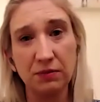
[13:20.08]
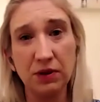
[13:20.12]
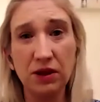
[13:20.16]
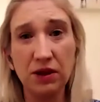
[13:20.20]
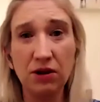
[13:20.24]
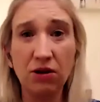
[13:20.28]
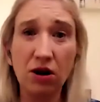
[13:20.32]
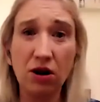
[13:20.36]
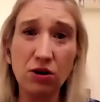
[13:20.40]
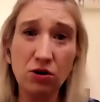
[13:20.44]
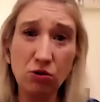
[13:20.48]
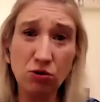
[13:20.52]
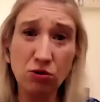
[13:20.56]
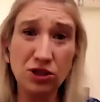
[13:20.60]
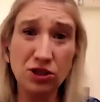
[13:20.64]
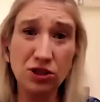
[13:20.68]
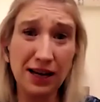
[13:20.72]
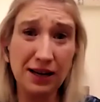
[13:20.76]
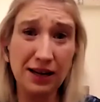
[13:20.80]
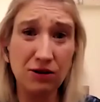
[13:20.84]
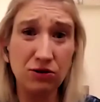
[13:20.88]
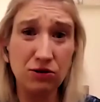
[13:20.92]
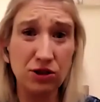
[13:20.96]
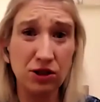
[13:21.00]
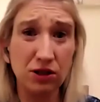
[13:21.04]
But there are no
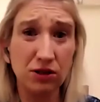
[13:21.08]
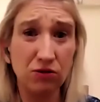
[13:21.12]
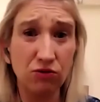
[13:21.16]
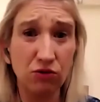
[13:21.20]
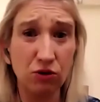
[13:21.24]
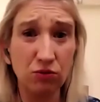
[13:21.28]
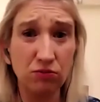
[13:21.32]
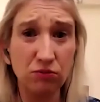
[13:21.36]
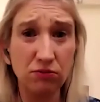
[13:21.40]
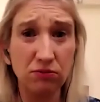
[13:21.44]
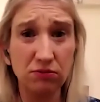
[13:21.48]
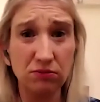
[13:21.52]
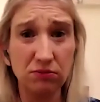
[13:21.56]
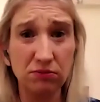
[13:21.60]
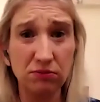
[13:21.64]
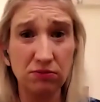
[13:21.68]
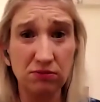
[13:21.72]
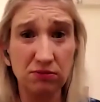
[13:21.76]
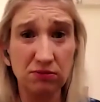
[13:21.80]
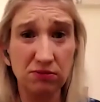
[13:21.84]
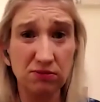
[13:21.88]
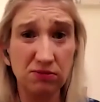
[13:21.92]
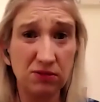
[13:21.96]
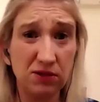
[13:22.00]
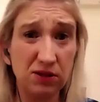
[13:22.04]
tigers in the room.
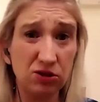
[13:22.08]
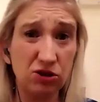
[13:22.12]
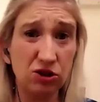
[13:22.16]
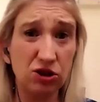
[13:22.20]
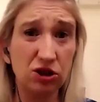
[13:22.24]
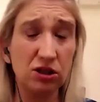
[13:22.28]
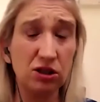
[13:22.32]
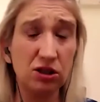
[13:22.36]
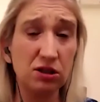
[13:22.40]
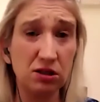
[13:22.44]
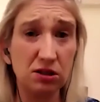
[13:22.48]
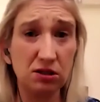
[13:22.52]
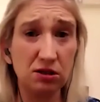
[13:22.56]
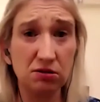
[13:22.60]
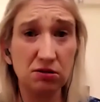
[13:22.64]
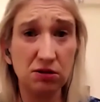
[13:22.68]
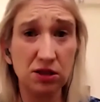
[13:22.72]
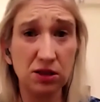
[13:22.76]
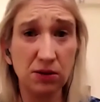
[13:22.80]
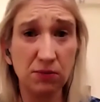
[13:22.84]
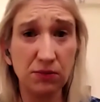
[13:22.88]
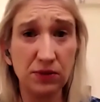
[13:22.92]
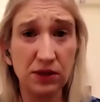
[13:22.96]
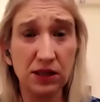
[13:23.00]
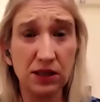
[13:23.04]
There's just
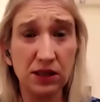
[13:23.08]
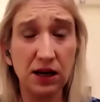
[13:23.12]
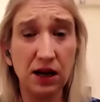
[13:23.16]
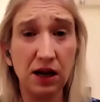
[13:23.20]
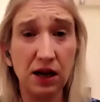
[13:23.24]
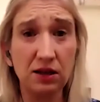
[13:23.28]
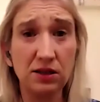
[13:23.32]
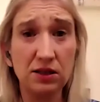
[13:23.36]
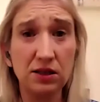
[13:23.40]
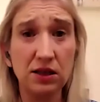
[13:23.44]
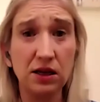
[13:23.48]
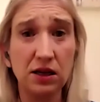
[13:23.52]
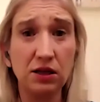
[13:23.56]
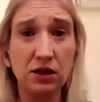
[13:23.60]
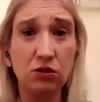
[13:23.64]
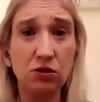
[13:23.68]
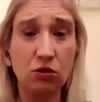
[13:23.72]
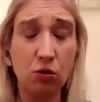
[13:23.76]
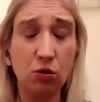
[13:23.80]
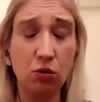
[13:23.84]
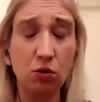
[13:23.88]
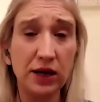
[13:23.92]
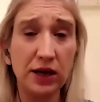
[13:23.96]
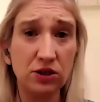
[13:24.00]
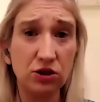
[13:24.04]
somebody asking you
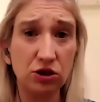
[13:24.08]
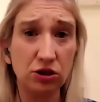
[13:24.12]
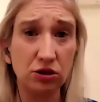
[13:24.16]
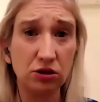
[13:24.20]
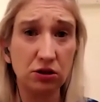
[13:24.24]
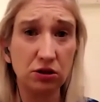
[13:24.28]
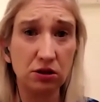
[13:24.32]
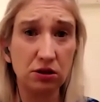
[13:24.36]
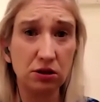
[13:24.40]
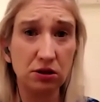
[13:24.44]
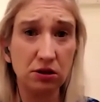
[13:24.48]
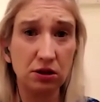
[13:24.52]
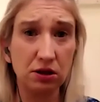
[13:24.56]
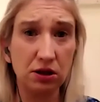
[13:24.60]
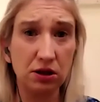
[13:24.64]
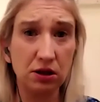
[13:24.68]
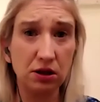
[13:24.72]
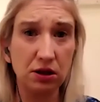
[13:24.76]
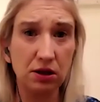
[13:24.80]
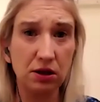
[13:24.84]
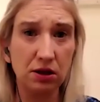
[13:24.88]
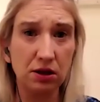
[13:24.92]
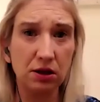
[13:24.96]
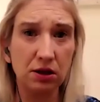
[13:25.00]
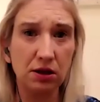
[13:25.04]
questions.
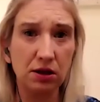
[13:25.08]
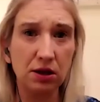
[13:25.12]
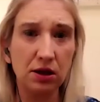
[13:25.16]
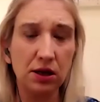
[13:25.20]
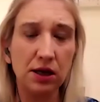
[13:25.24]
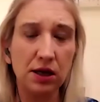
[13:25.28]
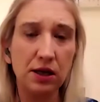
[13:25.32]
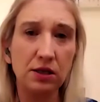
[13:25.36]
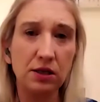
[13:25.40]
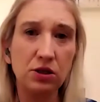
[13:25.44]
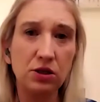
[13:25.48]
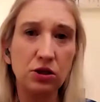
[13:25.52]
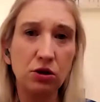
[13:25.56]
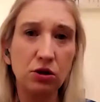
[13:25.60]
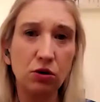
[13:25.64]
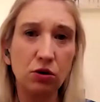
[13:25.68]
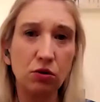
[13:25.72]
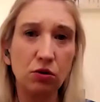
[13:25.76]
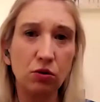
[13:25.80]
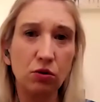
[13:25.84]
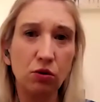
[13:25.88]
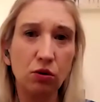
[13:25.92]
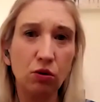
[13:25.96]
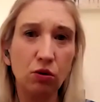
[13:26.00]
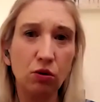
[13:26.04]
And
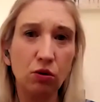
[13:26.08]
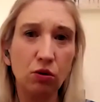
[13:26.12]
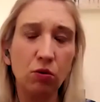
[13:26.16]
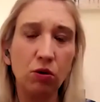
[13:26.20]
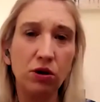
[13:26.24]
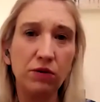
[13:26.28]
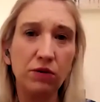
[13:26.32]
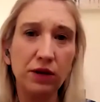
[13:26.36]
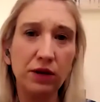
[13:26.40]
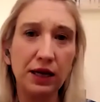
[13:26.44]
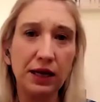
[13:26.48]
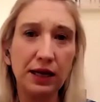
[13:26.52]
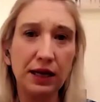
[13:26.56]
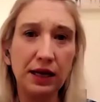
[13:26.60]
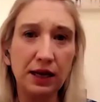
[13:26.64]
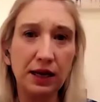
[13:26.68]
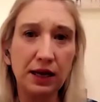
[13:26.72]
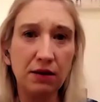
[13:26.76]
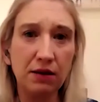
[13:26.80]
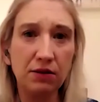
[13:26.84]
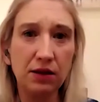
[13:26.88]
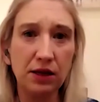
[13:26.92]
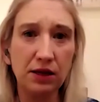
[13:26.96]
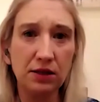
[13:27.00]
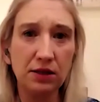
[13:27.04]
so one of the
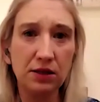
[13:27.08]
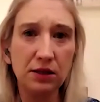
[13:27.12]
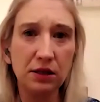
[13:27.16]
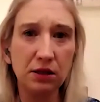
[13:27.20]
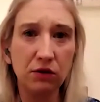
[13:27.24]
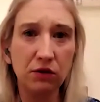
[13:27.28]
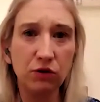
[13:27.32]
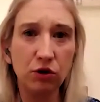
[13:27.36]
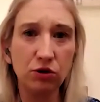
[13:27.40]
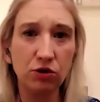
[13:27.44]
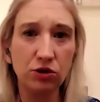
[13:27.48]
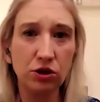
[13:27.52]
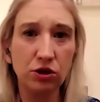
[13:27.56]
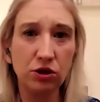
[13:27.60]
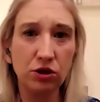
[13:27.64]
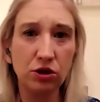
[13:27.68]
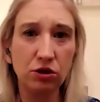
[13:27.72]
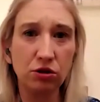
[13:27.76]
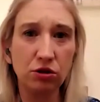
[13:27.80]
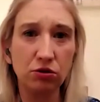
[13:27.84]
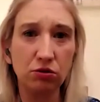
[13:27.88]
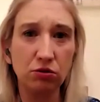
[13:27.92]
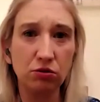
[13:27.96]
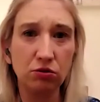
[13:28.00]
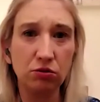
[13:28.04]
key things that you've got to
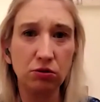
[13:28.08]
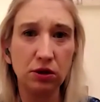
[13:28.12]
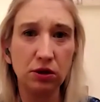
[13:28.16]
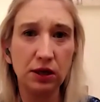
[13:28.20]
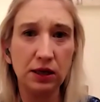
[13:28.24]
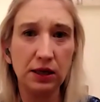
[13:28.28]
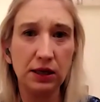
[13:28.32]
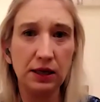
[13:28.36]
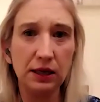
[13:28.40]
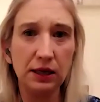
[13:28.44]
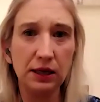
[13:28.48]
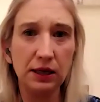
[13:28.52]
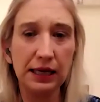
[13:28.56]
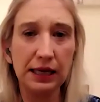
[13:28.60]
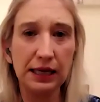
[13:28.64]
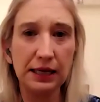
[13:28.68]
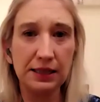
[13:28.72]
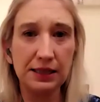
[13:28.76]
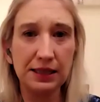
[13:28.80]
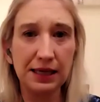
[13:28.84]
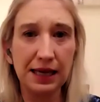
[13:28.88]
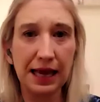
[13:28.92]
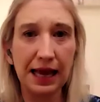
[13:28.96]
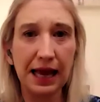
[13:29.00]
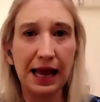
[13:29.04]
do
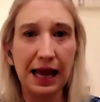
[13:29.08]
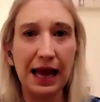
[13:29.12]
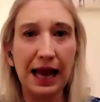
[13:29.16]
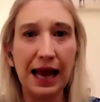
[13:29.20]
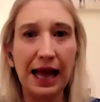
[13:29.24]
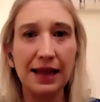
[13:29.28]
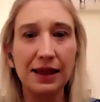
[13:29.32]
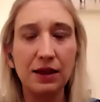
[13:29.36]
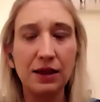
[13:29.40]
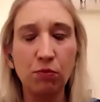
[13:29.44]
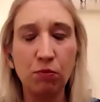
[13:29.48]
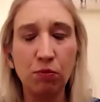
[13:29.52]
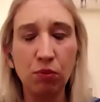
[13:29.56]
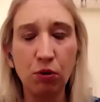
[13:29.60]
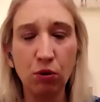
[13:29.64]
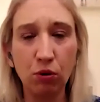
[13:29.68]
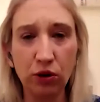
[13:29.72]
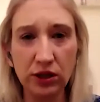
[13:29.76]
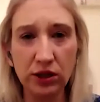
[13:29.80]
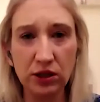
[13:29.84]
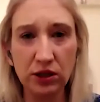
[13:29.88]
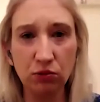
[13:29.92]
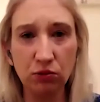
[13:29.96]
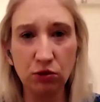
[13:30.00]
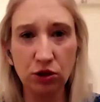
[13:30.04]
is at the
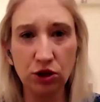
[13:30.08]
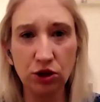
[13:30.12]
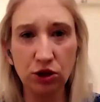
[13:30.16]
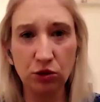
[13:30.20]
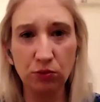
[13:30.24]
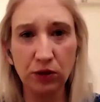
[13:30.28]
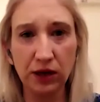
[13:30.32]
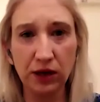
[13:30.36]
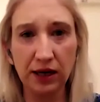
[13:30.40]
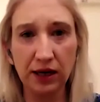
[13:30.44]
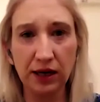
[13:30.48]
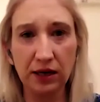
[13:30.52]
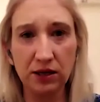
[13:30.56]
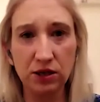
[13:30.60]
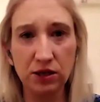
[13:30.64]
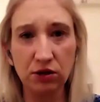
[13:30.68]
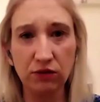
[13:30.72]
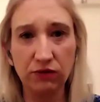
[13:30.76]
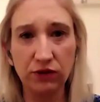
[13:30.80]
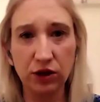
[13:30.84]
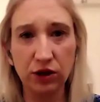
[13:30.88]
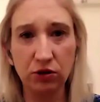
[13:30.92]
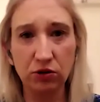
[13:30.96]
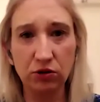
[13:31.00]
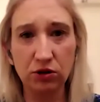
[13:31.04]
point at which you're being
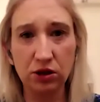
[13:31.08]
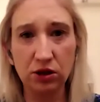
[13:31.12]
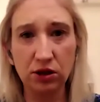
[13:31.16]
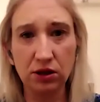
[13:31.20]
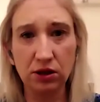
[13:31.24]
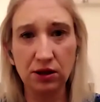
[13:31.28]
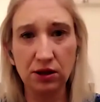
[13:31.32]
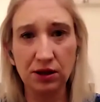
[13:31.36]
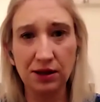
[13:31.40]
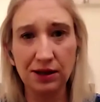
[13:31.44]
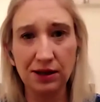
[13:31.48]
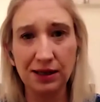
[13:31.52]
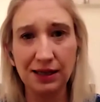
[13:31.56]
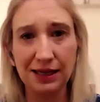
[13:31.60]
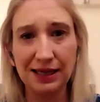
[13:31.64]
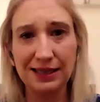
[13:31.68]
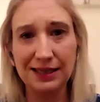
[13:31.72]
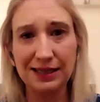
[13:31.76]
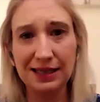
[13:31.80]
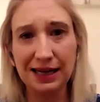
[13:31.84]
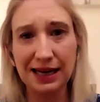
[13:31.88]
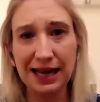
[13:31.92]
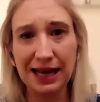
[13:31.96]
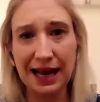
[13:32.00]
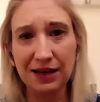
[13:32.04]
interviewed
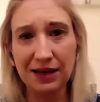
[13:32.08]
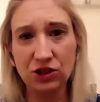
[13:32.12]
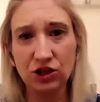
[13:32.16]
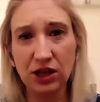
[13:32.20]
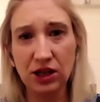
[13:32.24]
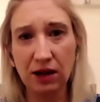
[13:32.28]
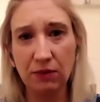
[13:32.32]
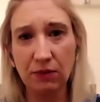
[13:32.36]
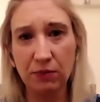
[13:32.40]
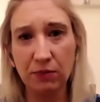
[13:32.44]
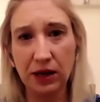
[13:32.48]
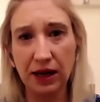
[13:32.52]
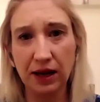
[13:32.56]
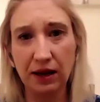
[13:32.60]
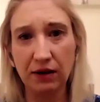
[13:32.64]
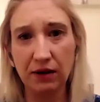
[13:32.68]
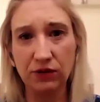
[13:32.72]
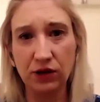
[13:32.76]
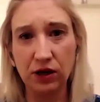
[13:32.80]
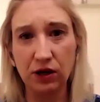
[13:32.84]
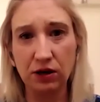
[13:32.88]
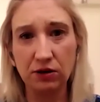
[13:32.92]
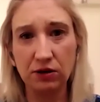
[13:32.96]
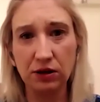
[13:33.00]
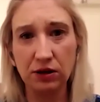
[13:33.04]
is to catch that
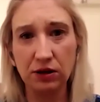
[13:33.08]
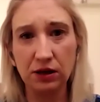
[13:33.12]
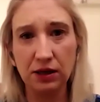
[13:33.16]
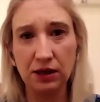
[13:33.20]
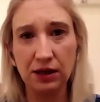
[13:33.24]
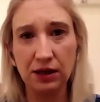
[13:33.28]
behavior.